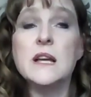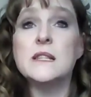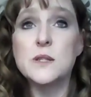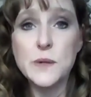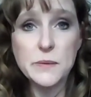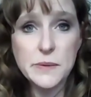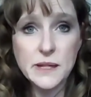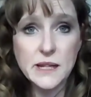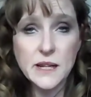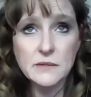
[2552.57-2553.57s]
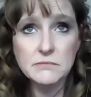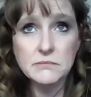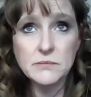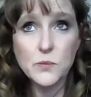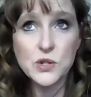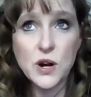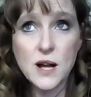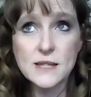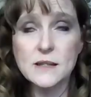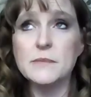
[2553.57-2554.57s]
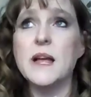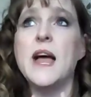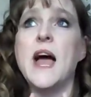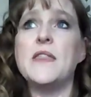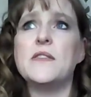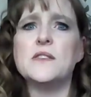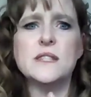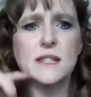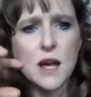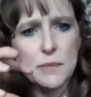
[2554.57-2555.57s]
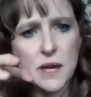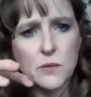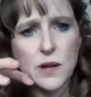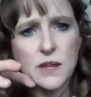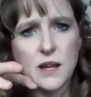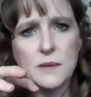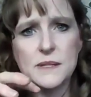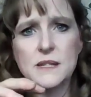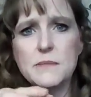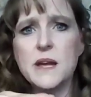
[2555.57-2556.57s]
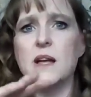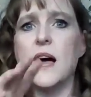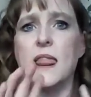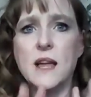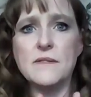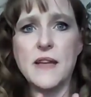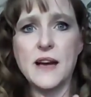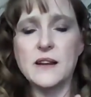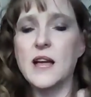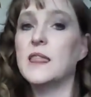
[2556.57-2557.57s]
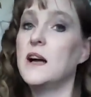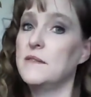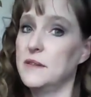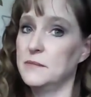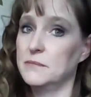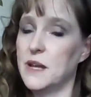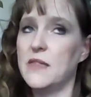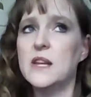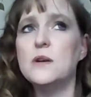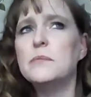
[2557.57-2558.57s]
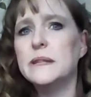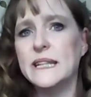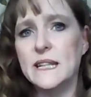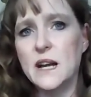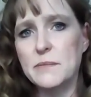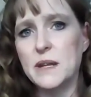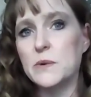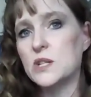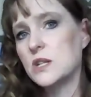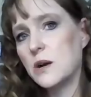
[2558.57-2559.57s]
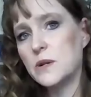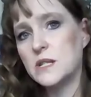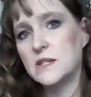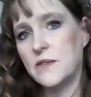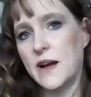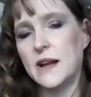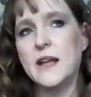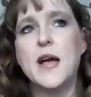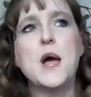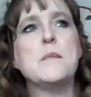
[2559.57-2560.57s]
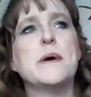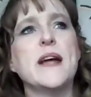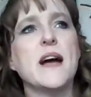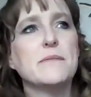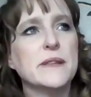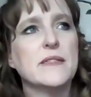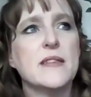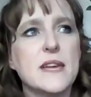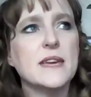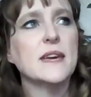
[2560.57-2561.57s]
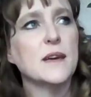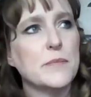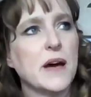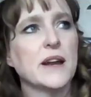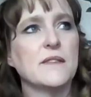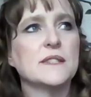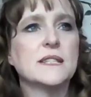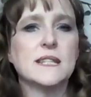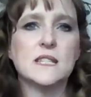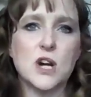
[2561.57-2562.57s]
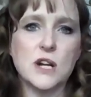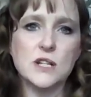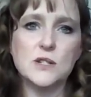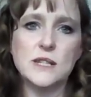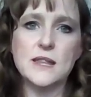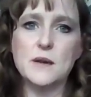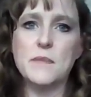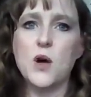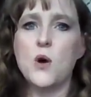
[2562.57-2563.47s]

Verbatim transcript: Sweetapolita, which are awesome. And then there's this cupcake one that comes in the mail. I love that. I love them. And they don't bleed on me, which which is fine. But I've been thinking about it ever since I started using them.